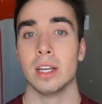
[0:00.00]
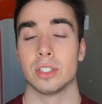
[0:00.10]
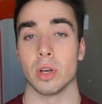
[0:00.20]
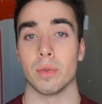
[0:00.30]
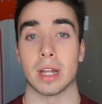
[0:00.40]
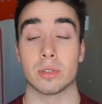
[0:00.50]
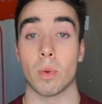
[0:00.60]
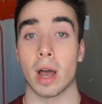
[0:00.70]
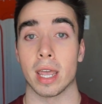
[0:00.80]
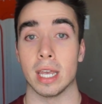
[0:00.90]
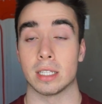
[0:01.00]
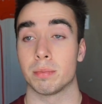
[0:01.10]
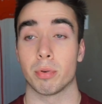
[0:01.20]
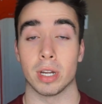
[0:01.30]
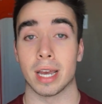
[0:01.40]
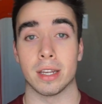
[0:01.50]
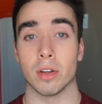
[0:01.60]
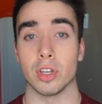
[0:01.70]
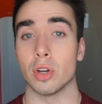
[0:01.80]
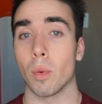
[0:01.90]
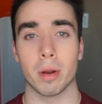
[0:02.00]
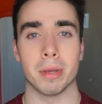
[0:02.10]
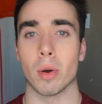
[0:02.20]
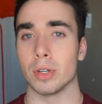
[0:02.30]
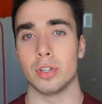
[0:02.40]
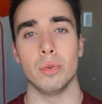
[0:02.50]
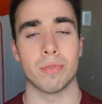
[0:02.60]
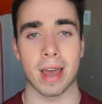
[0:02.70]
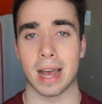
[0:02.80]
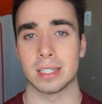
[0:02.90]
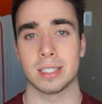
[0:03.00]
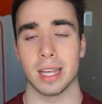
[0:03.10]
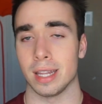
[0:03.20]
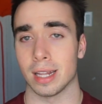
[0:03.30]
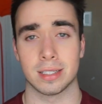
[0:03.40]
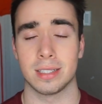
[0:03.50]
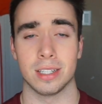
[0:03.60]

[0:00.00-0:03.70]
So that's why it's pretty ideal. You don't wanna be going too fast, and that's